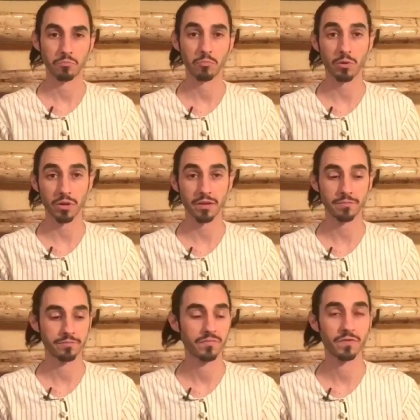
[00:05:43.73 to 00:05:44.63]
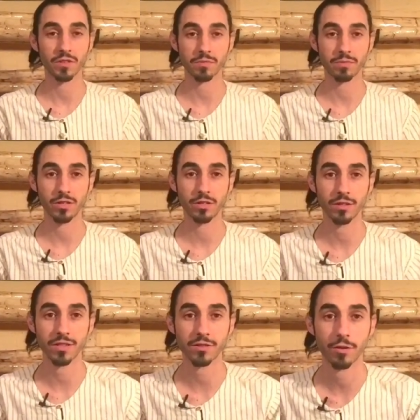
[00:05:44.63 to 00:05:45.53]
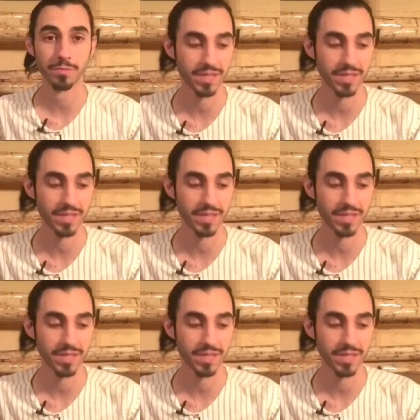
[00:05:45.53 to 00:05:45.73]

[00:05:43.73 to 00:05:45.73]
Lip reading: Okay, feels pretty good. Let's go up to